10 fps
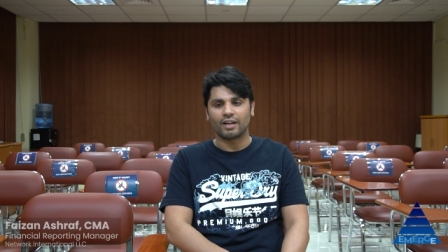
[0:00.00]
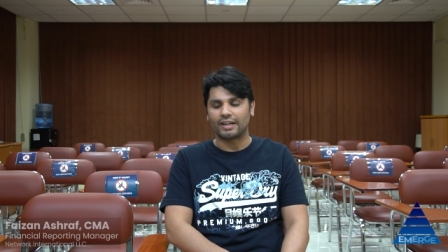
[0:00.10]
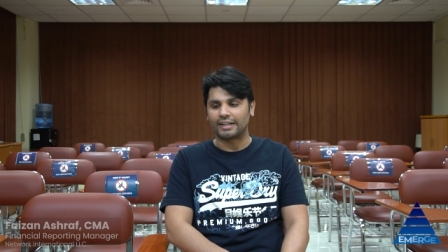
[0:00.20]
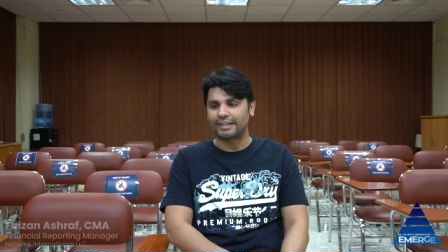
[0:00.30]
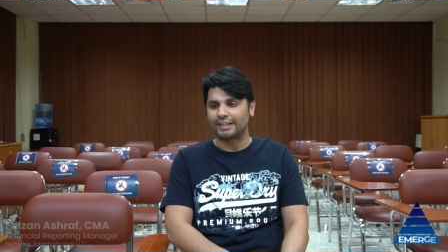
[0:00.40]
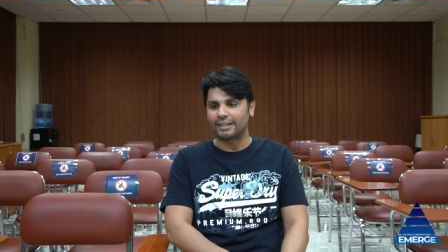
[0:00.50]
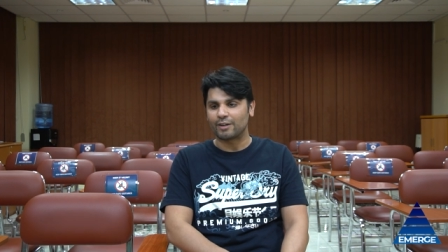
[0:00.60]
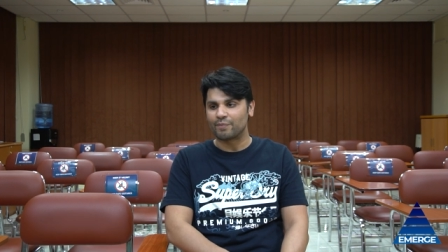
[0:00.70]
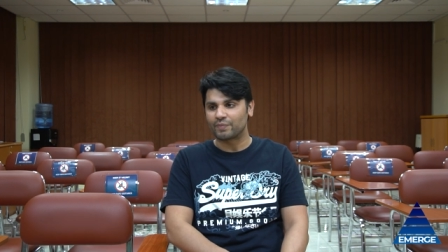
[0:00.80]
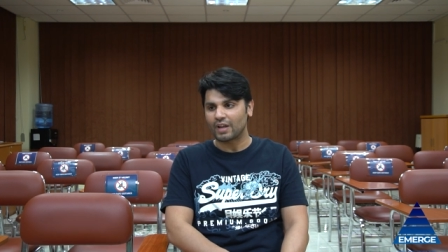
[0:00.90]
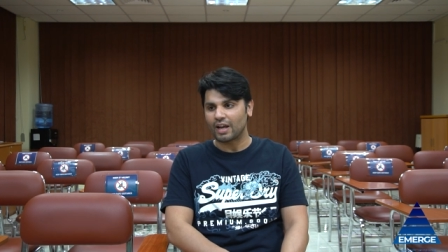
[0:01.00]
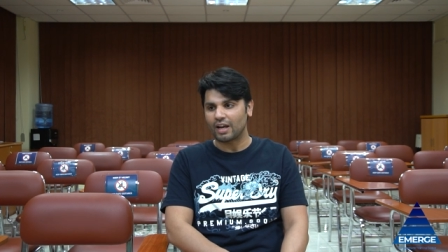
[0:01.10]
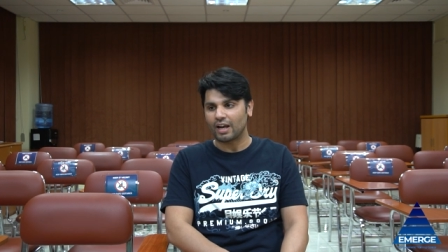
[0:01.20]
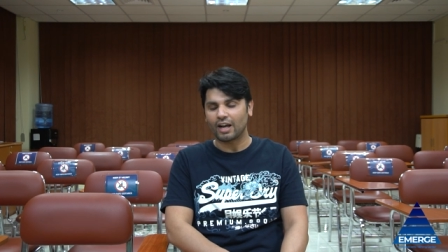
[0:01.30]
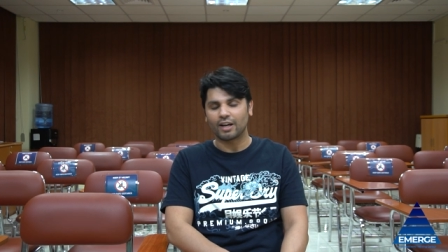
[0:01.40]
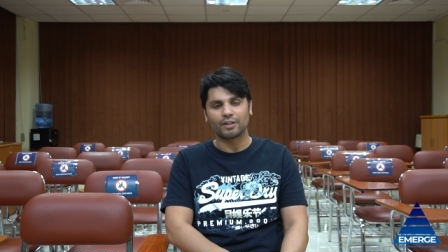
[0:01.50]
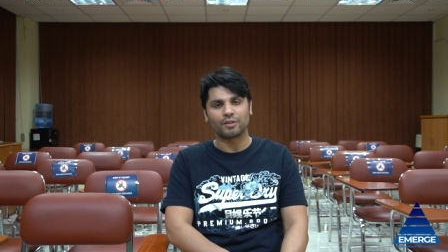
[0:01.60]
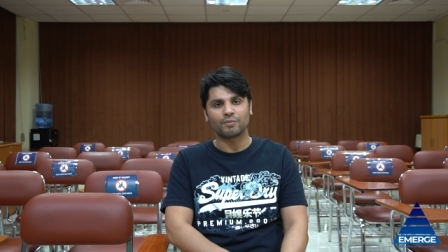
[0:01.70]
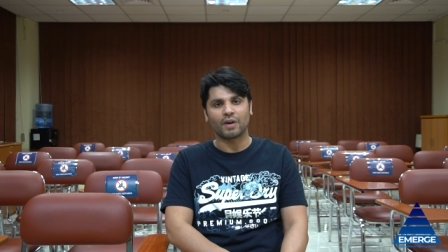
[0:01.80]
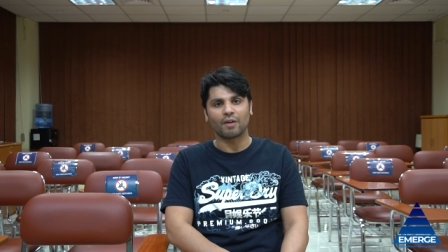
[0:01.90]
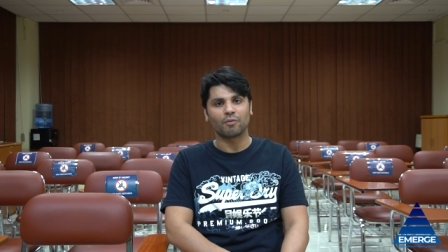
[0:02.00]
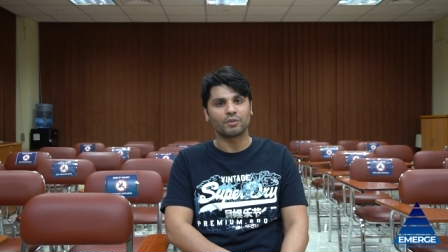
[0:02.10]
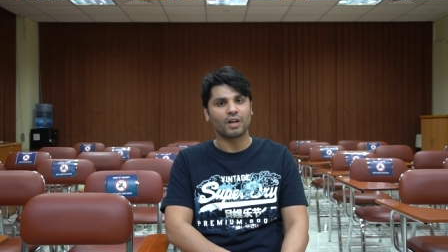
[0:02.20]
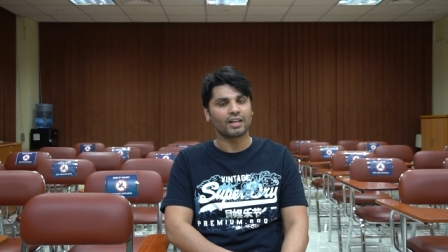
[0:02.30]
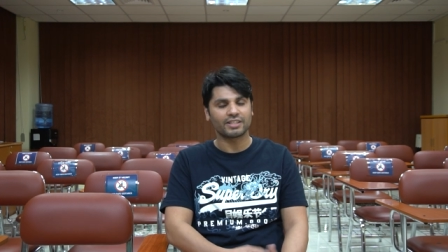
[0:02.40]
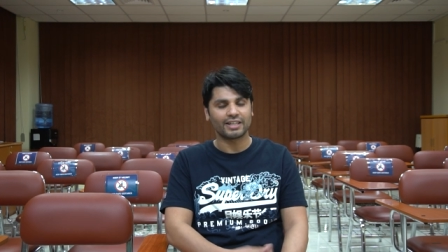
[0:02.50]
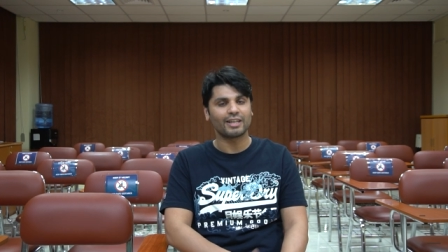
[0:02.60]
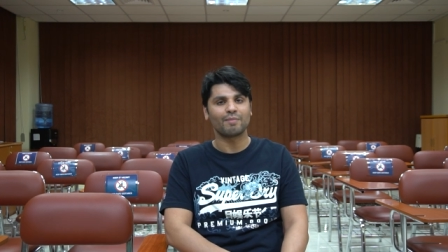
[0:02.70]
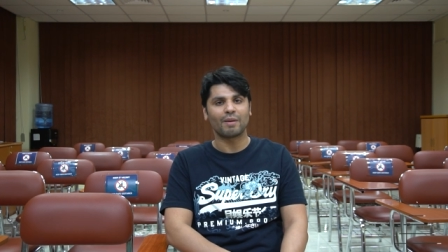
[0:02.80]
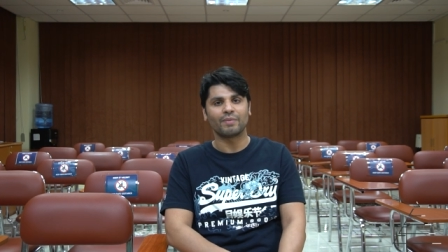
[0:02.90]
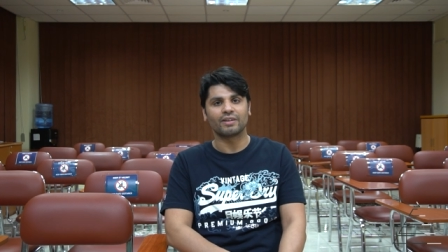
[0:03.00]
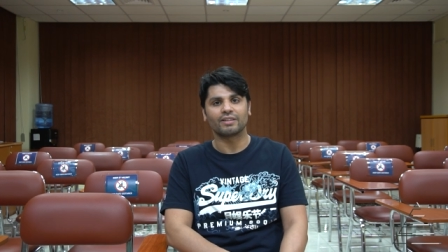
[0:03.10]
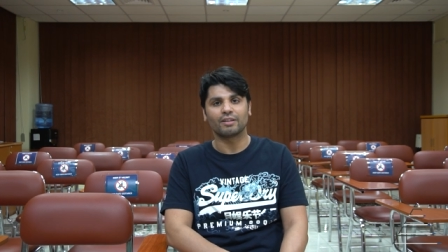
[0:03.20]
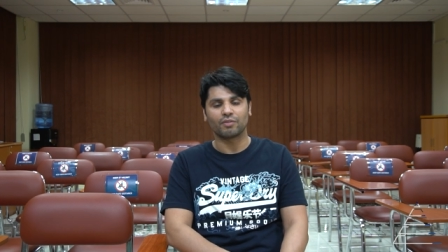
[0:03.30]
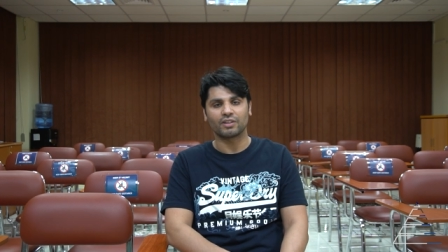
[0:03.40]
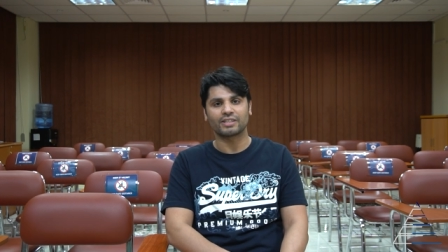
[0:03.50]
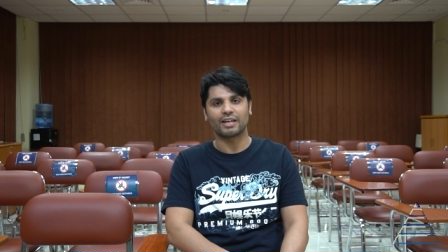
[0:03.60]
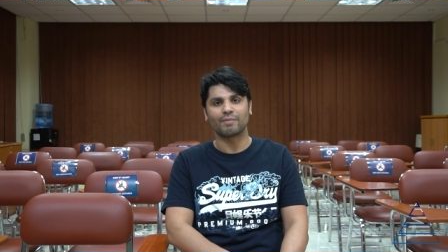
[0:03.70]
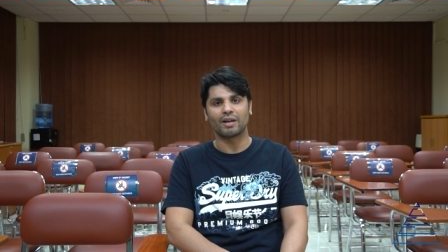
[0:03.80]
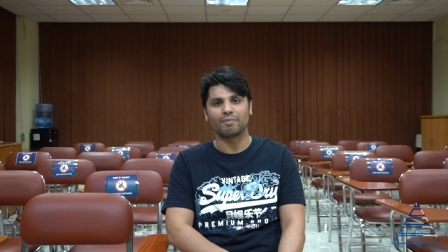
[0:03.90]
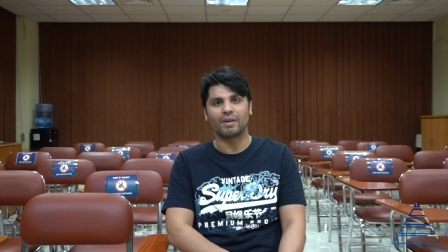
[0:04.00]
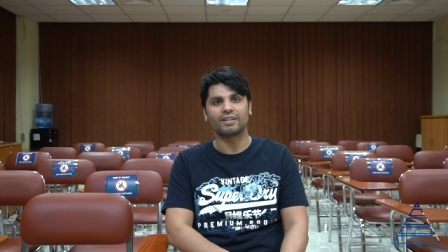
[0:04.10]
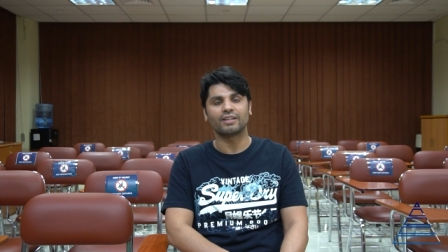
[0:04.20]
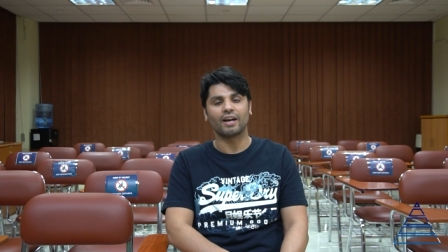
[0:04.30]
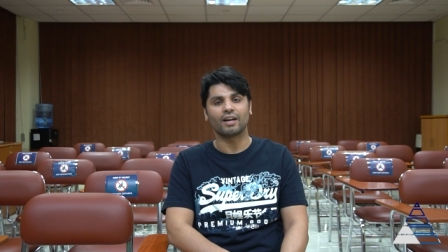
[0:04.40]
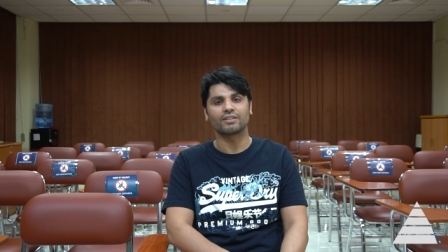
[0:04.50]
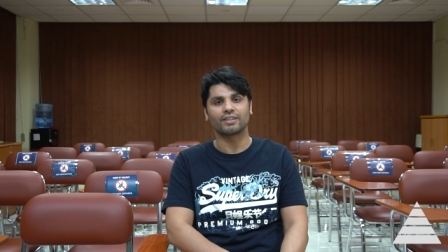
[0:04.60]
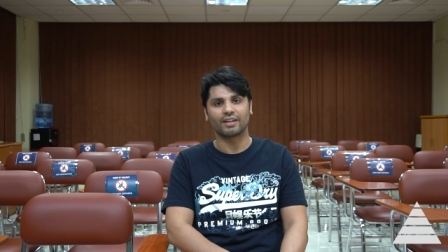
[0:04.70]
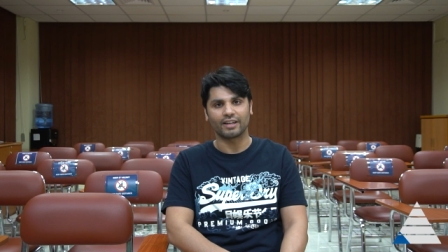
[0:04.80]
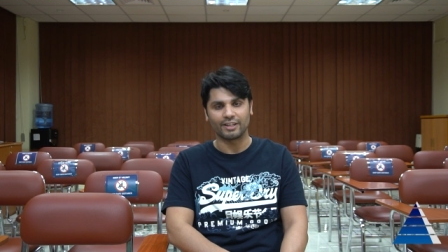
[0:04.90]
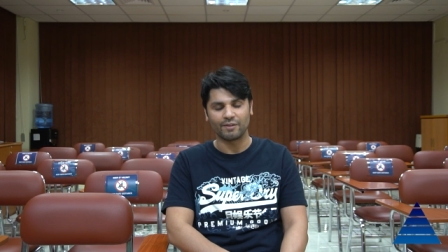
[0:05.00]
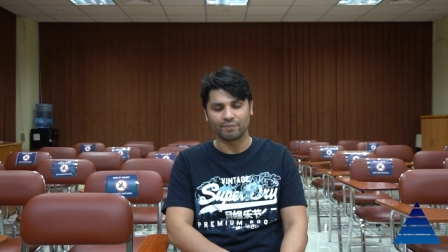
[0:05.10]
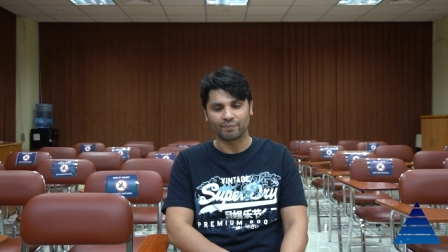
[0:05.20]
Uh, I, I, would I still remember the first time I met uh, Sir Hari.